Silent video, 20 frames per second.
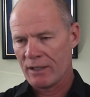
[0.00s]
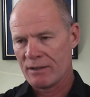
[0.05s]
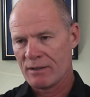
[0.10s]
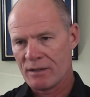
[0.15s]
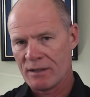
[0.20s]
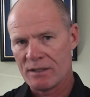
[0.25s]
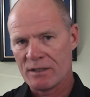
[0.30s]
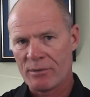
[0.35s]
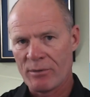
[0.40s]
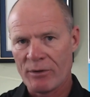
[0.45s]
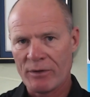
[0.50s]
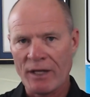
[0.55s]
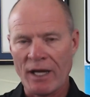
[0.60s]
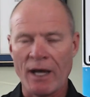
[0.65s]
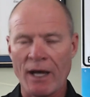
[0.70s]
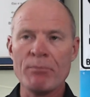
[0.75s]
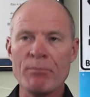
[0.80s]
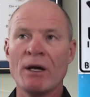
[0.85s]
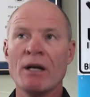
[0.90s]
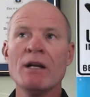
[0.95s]
of things about
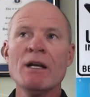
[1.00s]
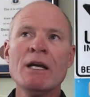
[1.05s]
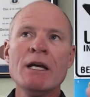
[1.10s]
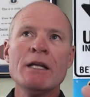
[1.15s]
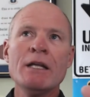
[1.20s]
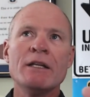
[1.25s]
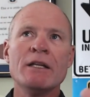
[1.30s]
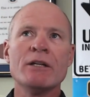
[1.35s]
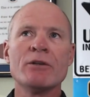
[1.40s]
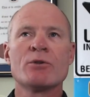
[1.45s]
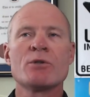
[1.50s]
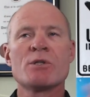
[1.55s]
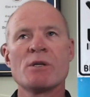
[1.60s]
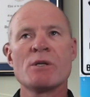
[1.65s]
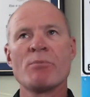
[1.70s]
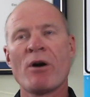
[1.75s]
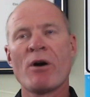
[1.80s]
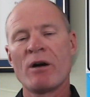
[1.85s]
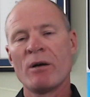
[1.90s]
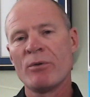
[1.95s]
that. But the interesting
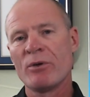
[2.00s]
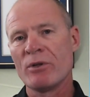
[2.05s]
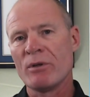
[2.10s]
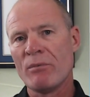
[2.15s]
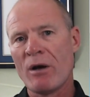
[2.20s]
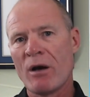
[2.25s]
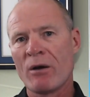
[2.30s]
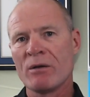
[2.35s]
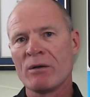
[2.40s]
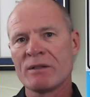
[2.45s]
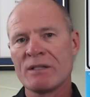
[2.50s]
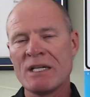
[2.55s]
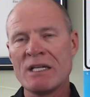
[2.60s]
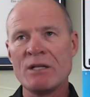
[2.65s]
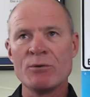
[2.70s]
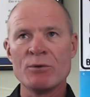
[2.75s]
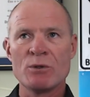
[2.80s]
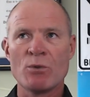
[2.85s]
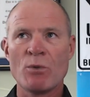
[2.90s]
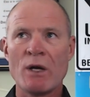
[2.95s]
part about the Model T
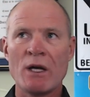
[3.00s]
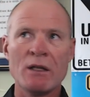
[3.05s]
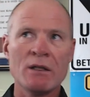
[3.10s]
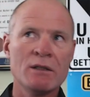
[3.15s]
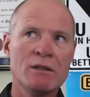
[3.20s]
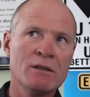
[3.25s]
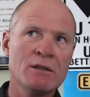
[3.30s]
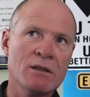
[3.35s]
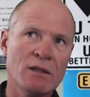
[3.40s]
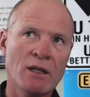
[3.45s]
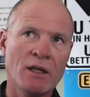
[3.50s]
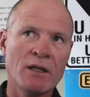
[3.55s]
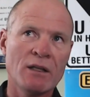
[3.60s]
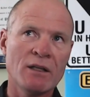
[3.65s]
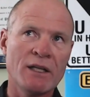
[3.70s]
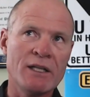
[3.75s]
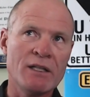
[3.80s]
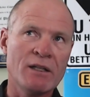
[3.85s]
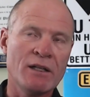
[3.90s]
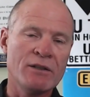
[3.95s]
was well into the
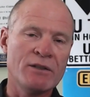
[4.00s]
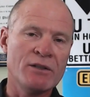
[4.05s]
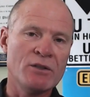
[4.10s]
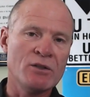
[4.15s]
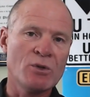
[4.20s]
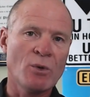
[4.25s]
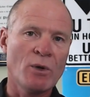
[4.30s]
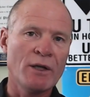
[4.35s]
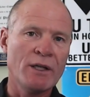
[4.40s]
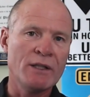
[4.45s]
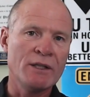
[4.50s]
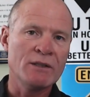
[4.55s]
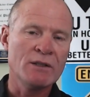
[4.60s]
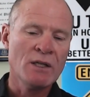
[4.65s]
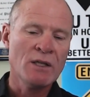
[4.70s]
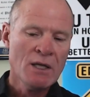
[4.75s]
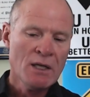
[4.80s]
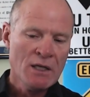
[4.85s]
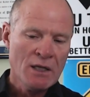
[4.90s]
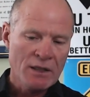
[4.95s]
late 1920s,
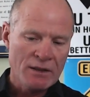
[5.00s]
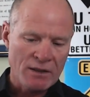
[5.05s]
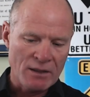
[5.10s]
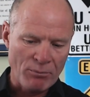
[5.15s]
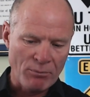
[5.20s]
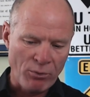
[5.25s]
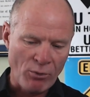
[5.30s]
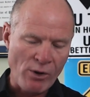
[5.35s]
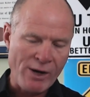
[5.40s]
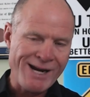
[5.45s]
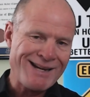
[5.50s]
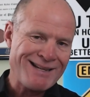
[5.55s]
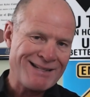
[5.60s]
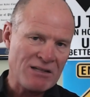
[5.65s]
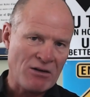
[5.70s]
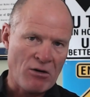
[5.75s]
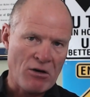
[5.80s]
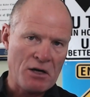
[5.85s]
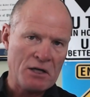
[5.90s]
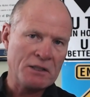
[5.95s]
the brakes
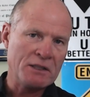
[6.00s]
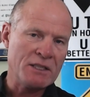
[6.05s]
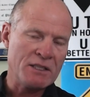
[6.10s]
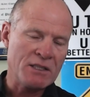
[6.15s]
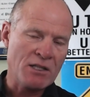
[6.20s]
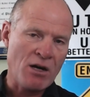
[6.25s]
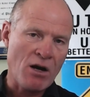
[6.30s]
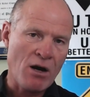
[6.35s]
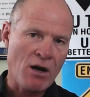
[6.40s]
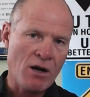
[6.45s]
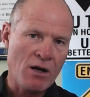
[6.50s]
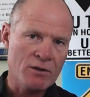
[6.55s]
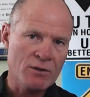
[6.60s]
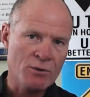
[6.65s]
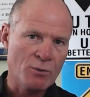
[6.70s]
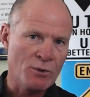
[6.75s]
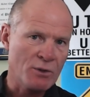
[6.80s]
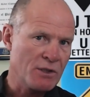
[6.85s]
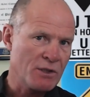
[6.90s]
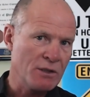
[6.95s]
on these cars
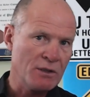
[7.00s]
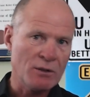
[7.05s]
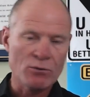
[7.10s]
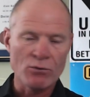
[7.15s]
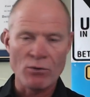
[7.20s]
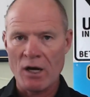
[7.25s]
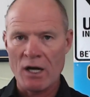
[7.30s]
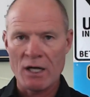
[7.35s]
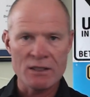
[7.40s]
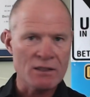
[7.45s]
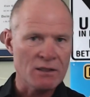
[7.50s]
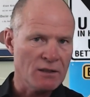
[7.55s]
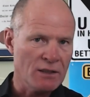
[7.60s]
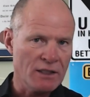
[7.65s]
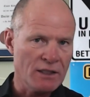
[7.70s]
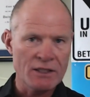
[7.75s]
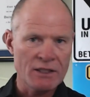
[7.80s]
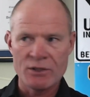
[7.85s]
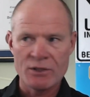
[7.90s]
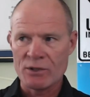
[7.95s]
were still rods and
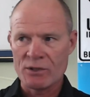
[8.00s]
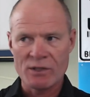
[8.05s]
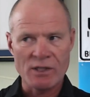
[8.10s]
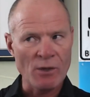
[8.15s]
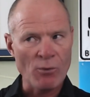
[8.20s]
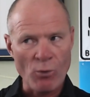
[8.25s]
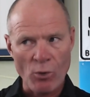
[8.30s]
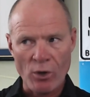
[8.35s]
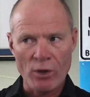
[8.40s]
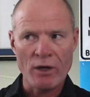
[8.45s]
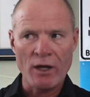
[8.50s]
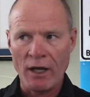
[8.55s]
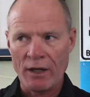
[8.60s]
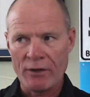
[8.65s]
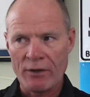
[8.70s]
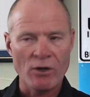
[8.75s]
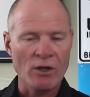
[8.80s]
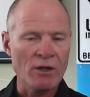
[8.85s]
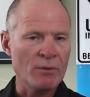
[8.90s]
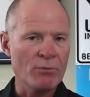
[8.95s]
linkages. They weren't
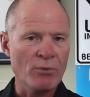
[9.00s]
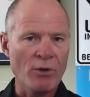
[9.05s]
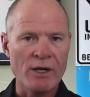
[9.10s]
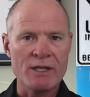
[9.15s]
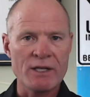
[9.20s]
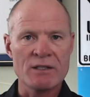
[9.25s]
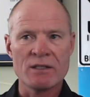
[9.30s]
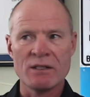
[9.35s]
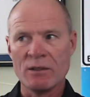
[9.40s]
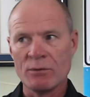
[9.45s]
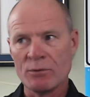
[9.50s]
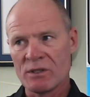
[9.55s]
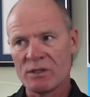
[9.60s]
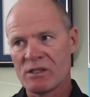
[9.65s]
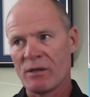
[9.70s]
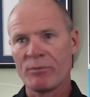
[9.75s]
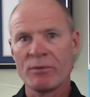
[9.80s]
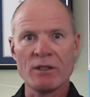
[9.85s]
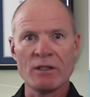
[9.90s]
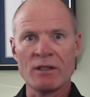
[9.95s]
hydraulic brakes, and it was
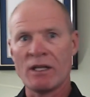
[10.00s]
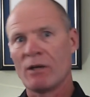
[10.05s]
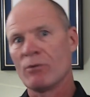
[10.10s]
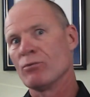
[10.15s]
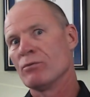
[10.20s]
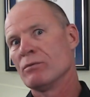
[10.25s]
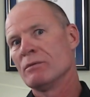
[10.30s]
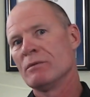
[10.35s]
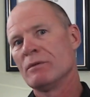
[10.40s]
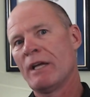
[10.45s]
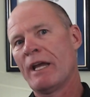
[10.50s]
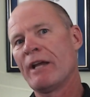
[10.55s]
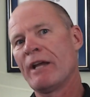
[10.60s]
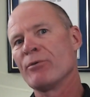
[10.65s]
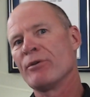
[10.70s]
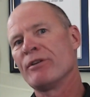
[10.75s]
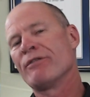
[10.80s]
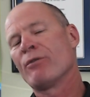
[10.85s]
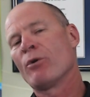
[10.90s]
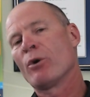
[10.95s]
something that
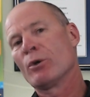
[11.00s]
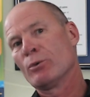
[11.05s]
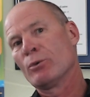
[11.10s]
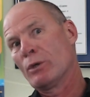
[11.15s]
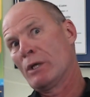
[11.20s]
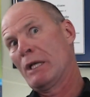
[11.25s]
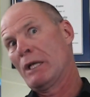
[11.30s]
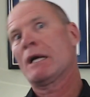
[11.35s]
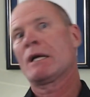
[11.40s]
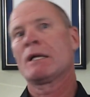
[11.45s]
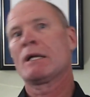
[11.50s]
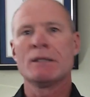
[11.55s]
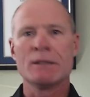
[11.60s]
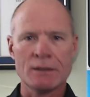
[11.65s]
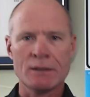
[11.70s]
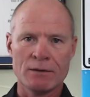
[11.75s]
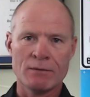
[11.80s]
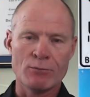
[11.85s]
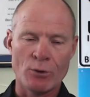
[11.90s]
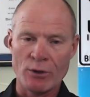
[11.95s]
Henry Ford
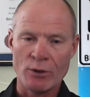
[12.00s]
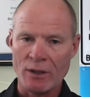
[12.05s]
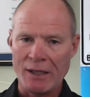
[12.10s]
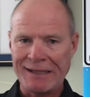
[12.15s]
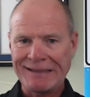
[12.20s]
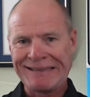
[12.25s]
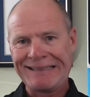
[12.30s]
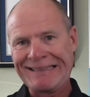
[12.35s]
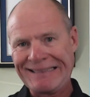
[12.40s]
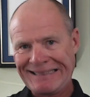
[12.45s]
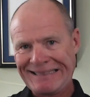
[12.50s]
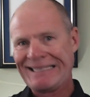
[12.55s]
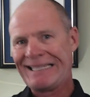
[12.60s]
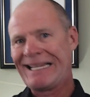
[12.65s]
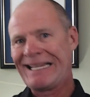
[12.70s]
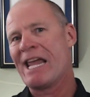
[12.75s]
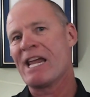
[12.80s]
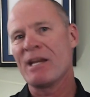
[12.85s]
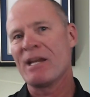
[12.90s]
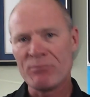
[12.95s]
reluctantly
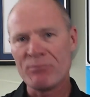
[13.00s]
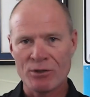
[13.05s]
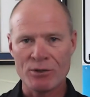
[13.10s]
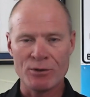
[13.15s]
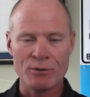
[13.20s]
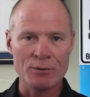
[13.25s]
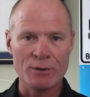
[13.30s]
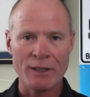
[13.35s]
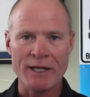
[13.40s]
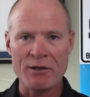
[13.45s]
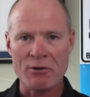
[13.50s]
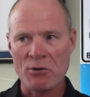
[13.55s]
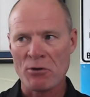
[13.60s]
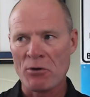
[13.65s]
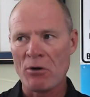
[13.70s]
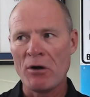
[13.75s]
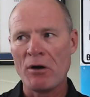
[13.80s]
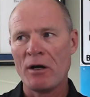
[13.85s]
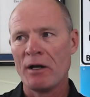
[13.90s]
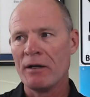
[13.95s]
came to later
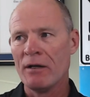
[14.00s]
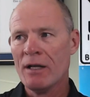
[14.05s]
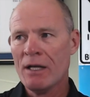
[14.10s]
on